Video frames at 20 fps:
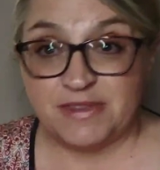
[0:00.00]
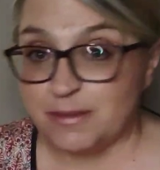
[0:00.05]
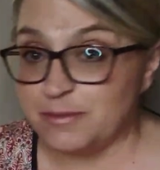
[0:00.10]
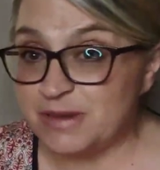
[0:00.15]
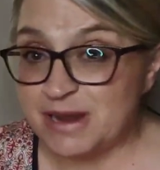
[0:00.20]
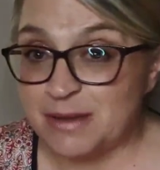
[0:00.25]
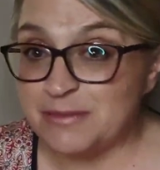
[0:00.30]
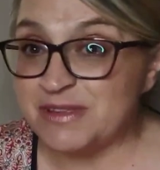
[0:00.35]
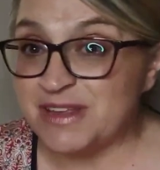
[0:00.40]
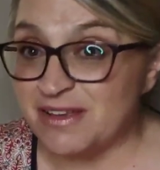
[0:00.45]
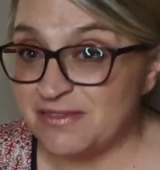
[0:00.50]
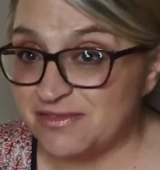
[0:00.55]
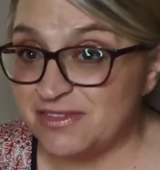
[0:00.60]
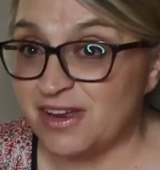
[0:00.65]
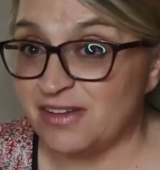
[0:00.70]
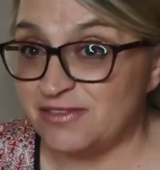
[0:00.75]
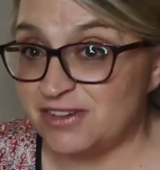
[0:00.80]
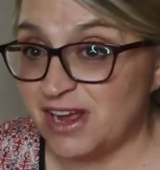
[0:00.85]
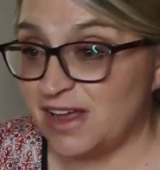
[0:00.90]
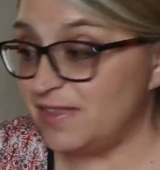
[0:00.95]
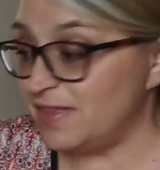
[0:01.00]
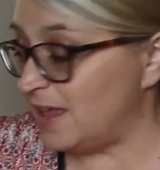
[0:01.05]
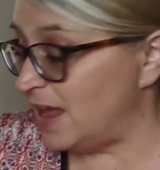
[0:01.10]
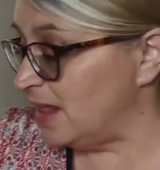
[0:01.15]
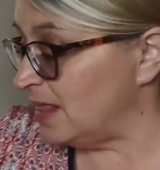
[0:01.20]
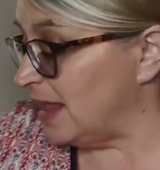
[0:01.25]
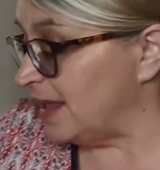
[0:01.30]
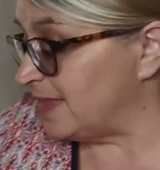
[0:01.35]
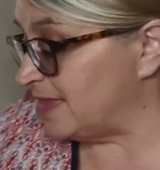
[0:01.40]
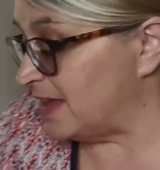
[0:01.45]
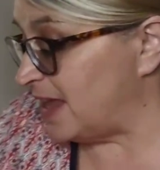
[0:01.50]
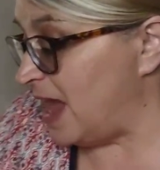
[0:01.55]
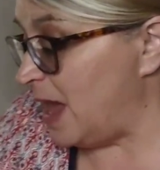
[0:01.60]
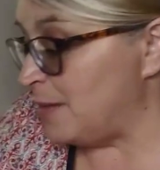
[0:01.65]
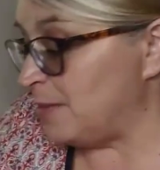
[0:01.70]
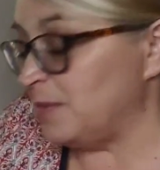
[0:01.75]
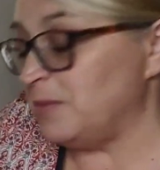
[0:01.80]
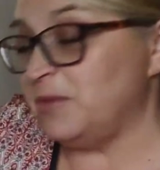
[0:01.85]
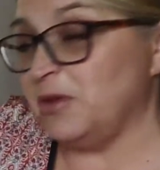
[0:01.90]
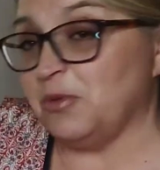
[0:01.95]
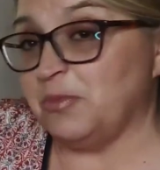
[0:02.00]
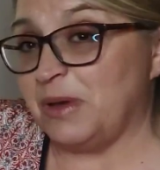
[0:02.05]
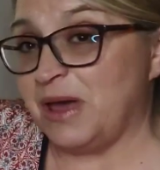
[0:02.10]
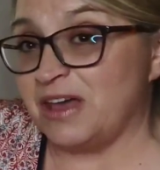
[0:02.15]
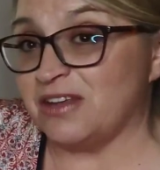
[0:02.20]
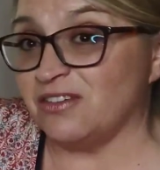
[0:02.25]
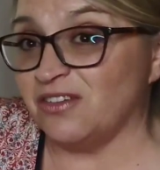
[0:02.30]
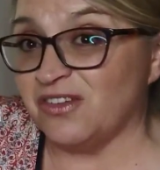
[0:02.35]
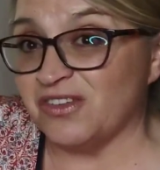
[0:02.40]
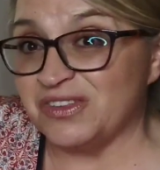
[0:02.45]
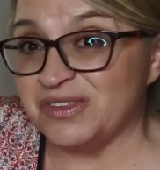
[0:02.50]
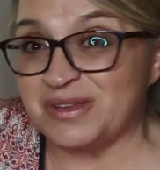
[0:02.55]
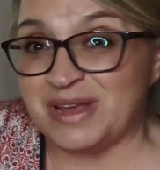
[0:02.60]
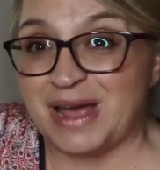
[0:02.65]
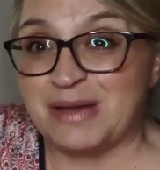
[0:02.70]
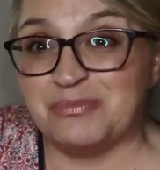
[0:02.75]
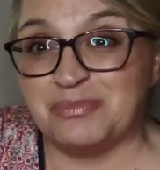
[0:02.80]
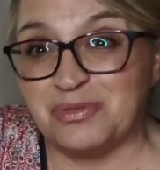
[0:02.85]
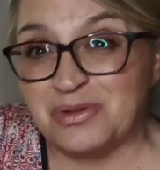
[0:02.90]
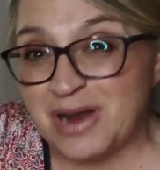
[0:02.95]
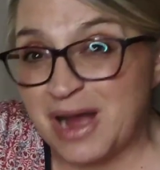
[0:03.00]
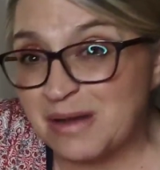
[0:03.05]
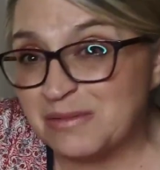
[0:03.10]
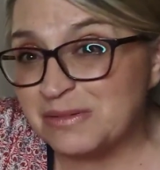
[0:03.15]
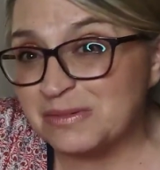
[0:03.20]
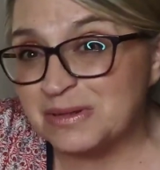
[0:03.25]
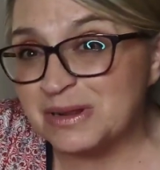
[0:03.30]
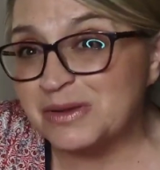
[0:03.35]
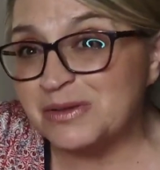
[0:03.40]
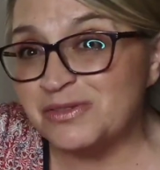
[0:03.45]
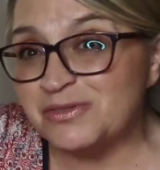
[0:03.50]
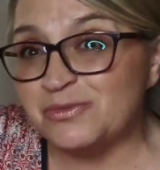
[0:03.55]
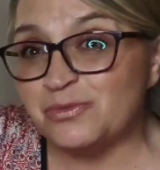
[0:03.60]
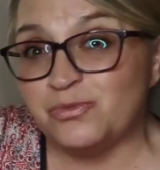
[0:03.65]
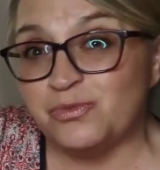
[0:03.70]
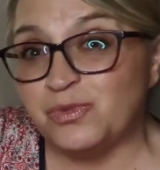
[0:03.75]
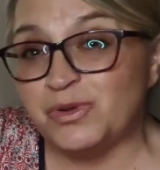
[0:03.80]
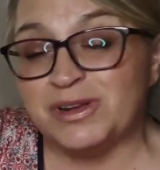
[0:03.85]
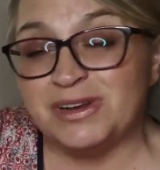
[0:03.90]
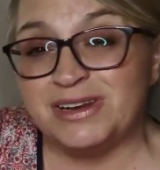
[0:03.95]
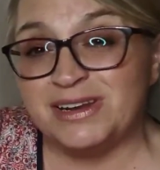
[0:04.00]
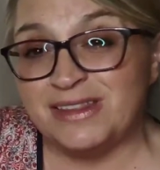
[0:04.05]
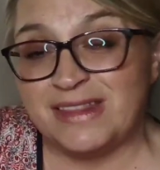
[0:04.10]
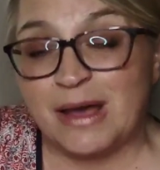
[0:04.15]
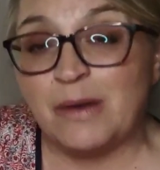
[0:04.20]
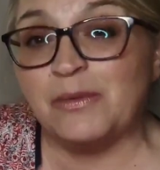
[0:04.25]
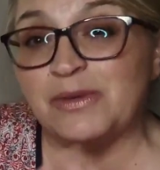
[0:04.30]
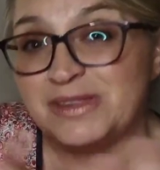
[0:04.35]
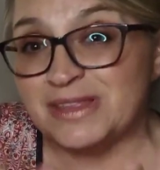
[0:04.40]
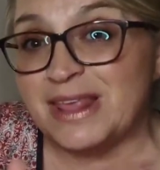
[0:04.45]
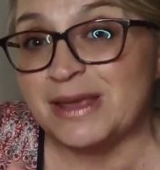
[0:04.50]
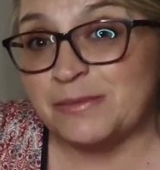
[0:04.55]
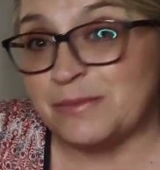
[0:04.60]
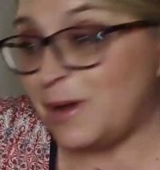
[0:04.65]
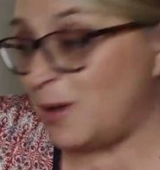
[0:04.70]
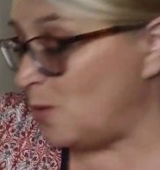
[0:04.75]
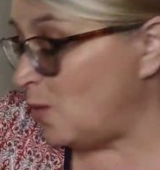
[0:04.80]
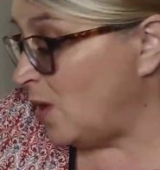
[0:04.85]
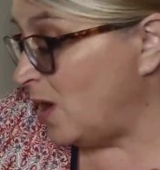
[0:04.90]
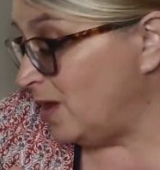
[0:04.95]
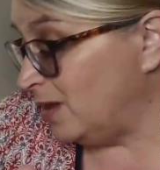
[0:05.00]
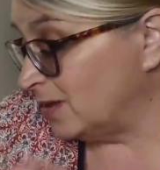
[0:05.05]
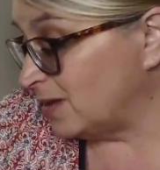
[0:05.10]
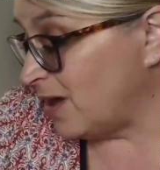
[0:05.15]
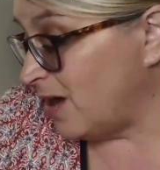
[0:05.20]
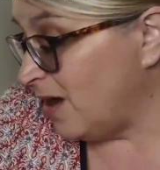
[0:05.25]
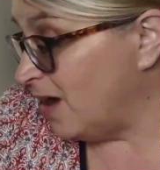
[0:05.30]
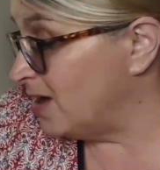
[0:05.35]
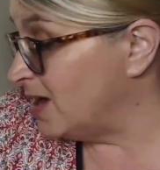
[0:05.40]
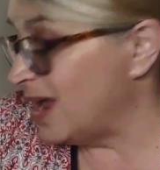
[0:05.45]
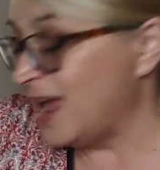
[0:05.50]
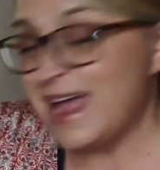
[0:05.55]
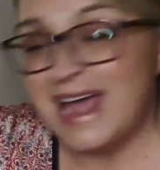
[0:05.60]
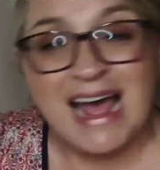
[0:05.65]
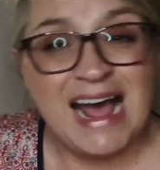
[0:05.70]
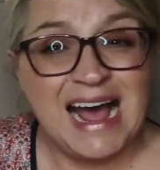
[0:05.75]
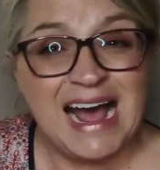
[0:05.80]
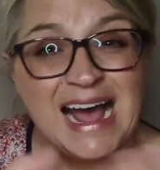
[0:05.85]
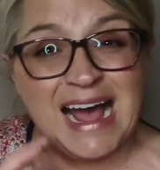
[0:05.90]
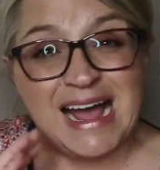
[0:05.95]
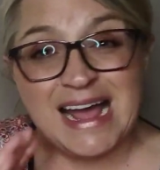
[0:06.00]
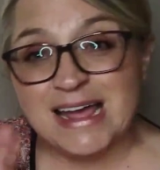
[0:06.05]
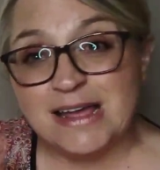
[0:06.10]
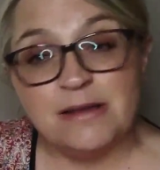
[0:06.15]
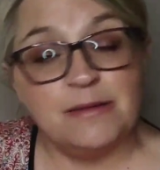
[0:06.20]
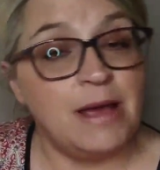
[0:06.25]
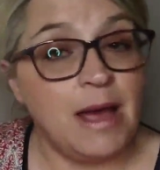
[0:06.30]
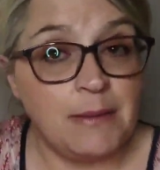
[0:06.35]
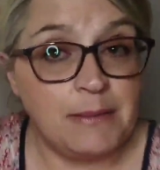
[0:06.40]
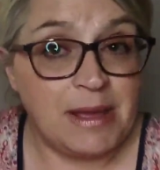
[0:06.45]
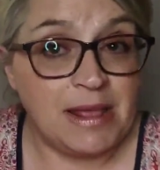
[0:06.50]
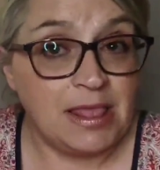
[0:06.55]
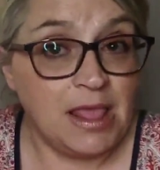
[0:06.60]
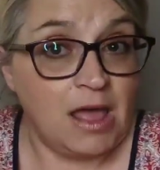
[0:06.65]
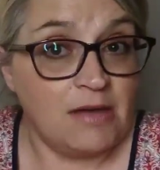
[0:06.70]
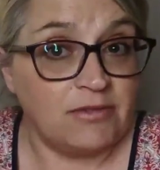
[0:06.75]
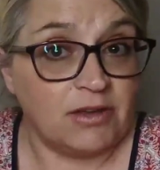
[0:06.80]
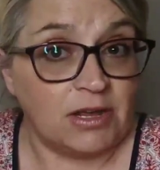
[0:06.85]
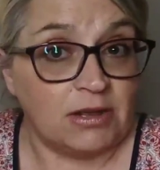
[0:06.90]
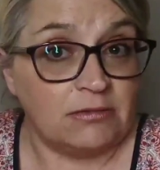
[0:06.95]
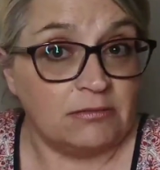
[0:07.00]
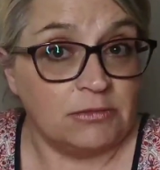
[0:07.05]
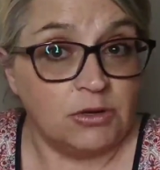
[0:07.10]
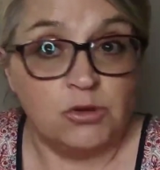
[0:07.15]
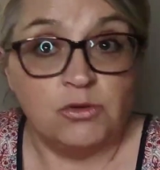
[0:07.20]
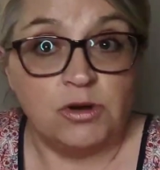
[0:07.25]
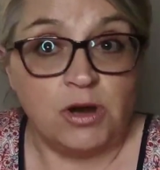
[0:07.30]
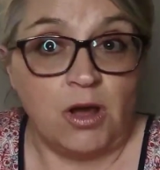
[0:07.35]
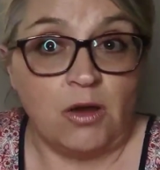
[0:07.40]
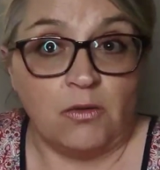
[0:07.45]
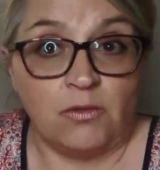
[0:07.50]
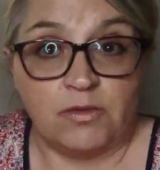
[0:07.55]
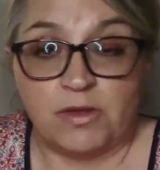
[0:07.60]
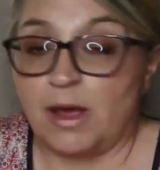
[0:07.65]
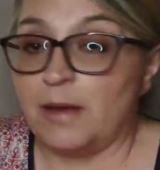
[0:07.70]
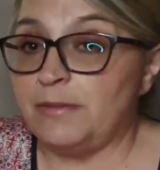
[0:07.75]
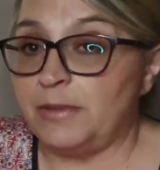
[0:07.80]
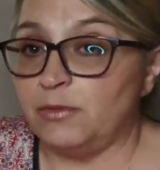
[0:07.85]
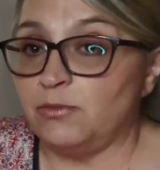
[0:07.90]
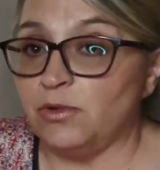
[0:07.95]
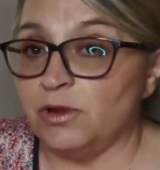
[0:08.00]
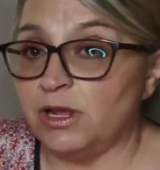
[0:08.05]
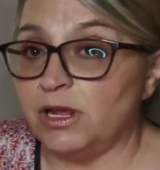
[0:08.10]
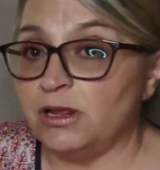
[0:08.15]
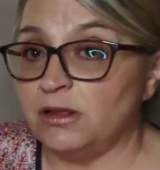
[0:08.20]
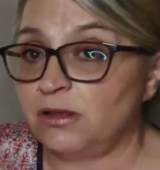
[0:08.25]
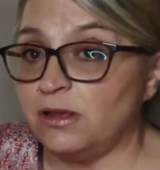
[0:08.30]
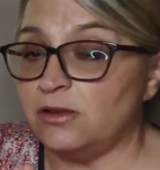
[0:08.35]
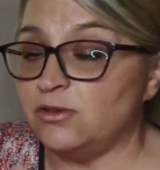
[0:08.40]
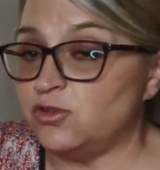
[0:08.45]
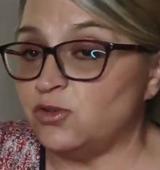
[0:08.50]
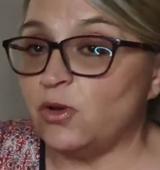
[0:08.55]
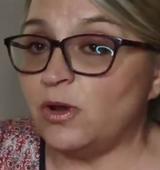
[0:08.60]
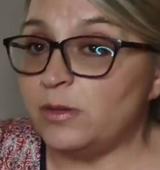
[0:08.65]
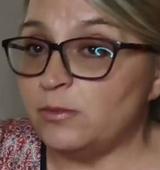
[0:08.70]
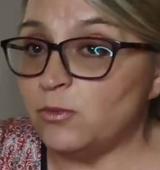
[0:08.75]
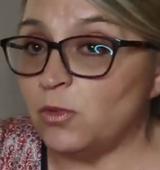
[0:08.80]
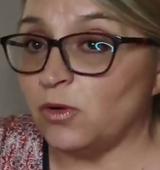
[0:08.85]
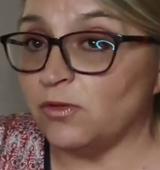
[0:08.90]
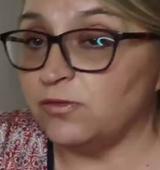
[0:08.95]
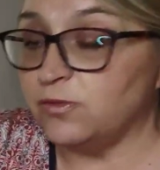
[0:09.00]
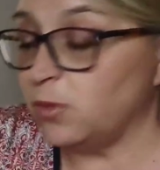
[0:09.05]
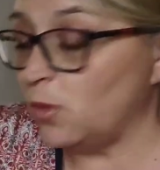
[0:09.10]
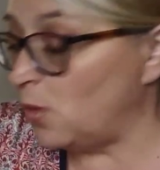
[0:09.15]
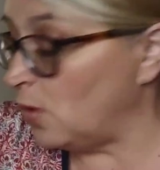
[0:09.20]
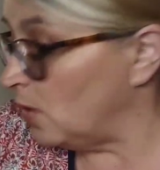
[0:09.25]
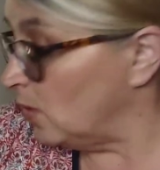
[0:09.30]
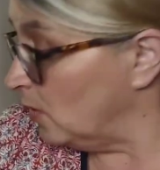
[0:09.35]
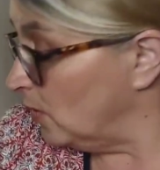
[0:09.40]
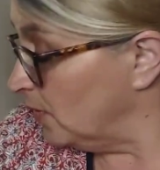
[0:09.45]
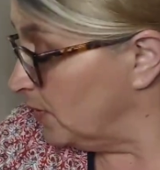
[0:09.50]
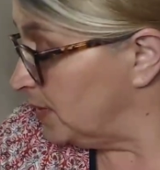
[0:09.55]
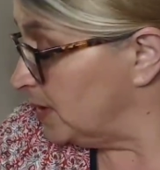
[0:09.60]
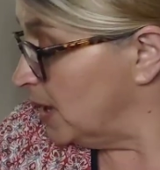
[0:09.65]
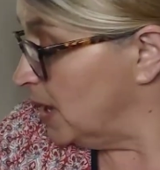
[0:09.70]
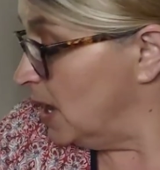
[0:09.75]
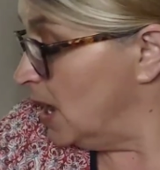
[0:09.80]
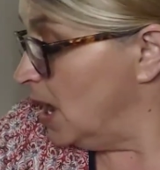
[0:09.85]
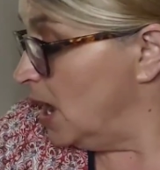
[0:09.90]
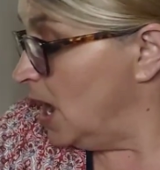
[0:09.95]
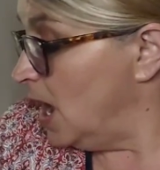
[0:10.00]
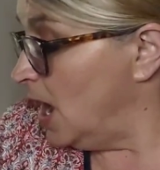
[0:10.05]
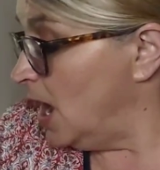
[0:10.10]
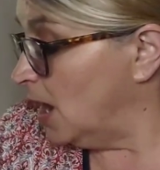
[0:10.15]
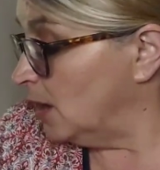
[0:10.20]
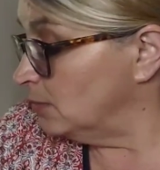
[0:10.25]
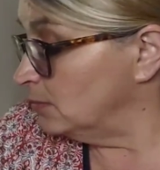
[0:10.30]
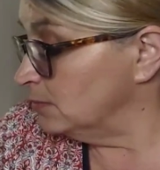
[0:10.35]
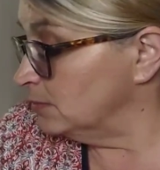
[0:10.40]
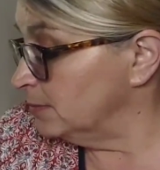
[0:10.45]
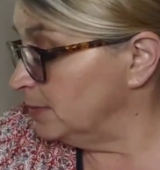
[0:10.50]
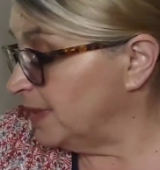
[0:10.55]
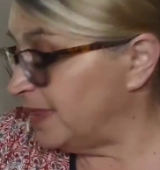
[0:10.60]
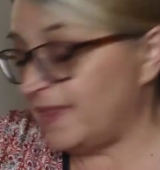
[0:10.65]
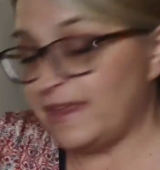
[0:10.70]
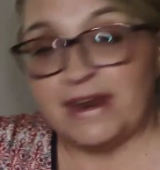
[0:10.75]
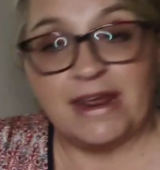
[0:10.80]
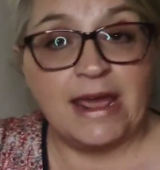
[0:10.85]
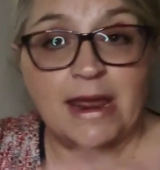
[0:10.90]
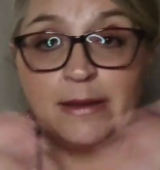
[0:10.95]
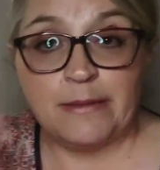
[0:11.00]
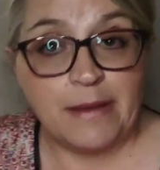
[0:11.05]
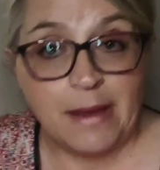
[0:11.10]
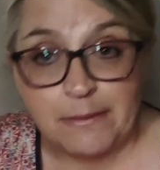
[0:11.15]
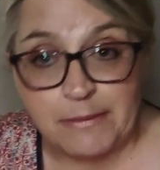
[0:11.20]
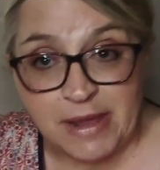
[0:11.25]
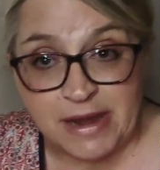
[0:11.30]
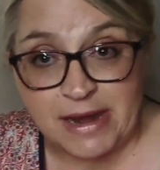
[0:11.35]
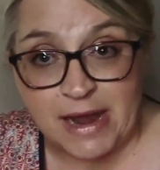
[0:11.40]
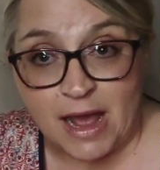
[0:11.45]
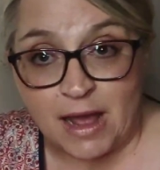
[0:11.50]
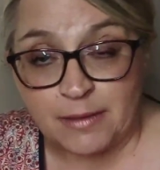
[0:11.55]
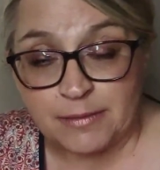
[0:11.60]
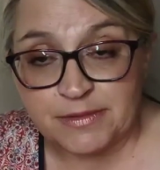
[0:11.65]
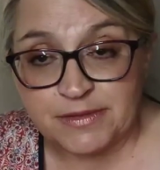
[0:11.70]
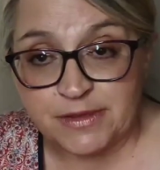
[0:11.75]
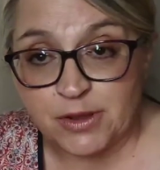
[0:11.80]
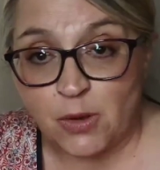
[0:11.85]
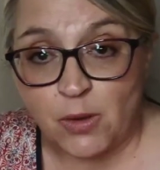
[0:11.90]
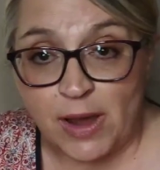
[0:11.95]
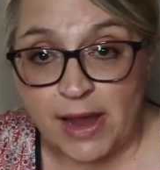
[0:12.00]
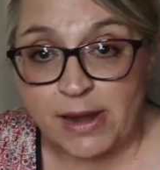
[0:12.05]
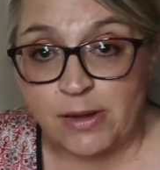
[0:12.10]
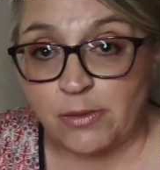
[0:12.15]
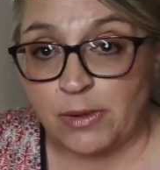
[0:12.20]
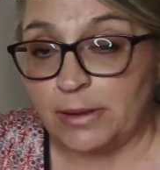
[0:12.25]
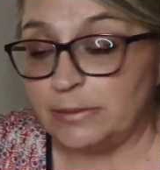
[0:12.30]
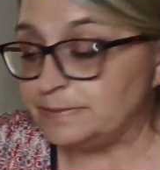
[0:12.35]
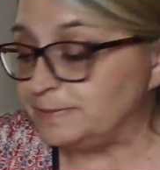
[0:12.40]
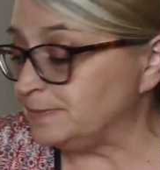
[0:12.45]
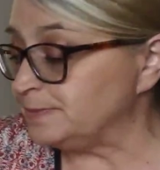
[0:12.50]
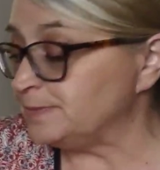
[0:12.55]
sometimes I've I've done that like the chamomile petals. I probably would. That was like my wild card. I I may love it. Who knows? I've been really enjoying more florals. Um, but then again, I may not. So anyway,